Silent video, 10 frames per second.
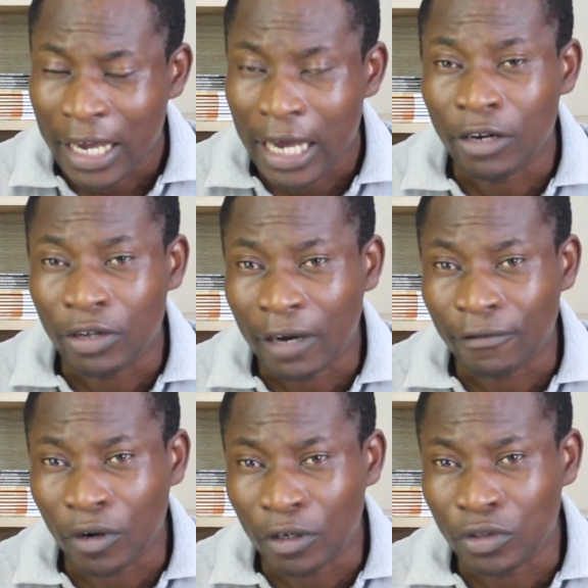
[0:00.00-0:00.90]
and you
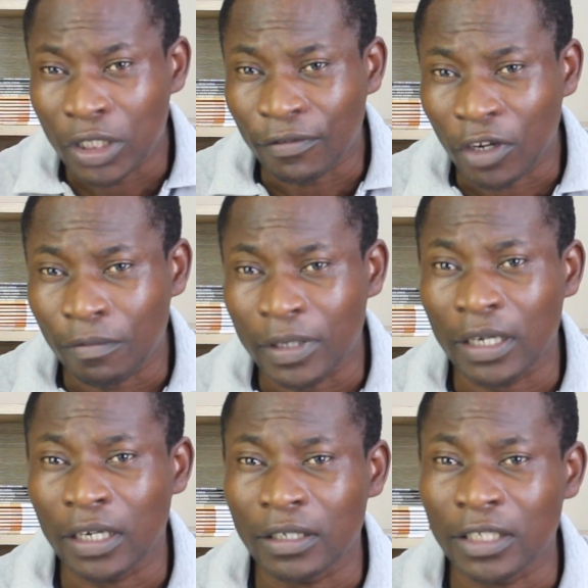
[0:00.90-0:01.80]
have got to develop
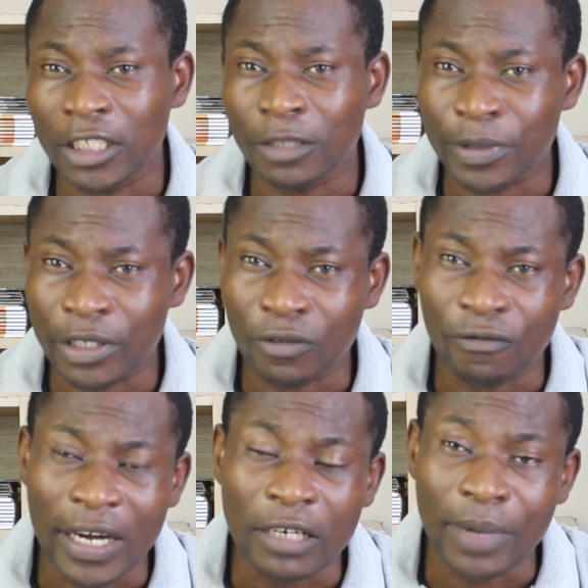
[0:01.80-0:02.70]
the spirit to
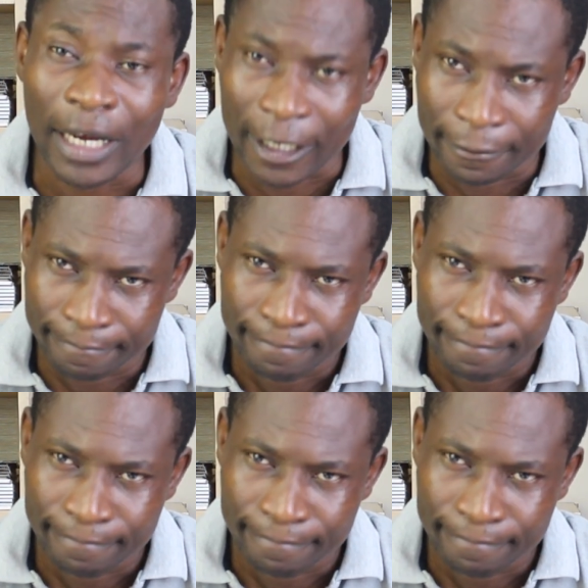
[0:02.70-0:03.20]
fight back.